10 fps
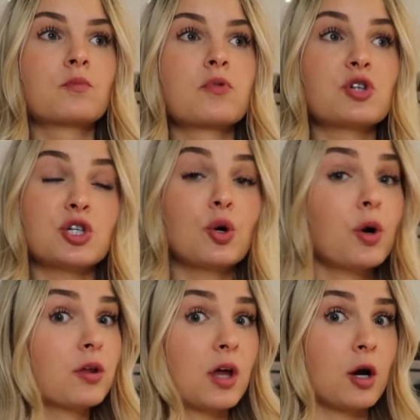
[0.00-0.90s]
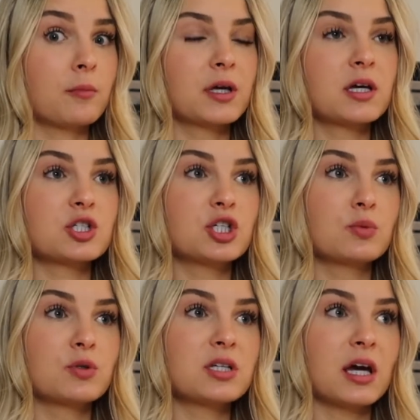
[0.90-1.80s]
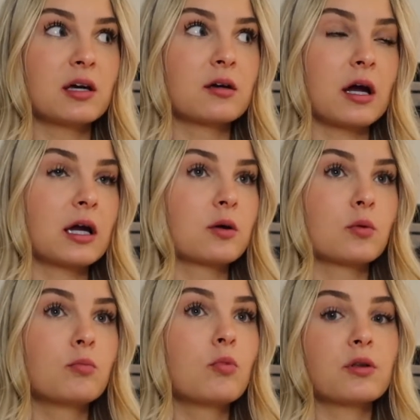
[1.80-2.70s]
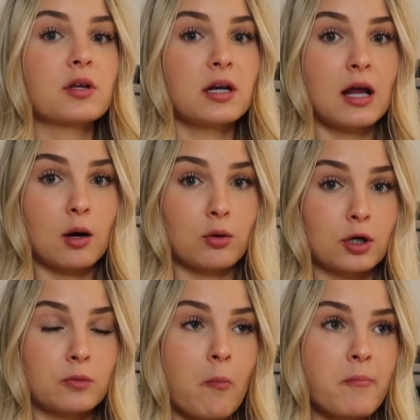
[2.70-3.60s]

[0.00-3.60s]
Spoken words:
So I took her there because she would take like more than an hour